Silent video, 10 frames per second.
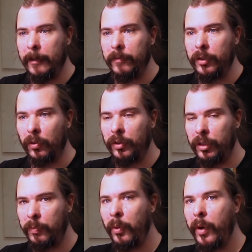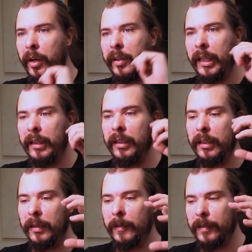So just beware that
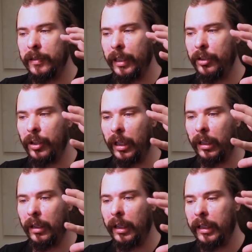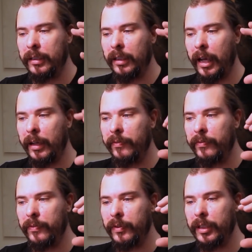the stitching is kind of
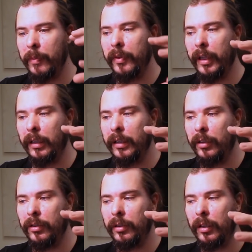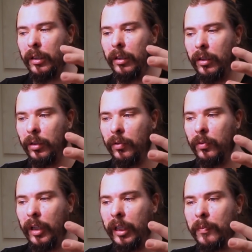something that
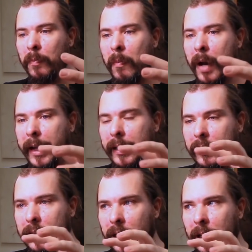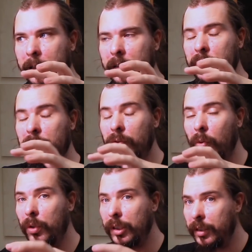it might
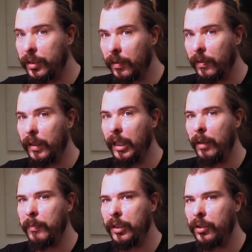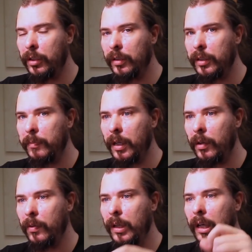distort the image
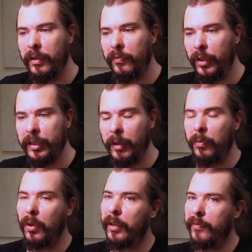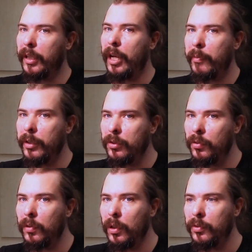somehow. So for example, if the camera is
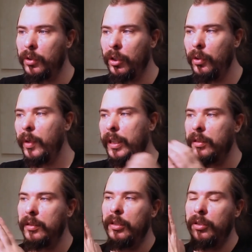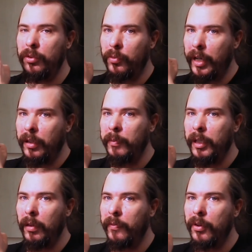too close to you and the stitch is right in the
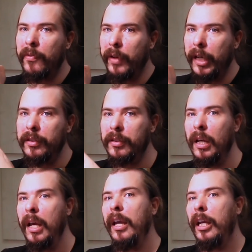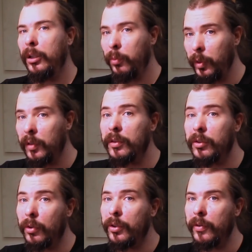middle of your face, it will
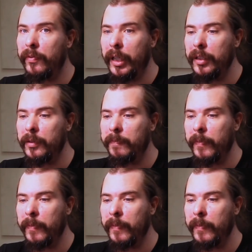distort your face.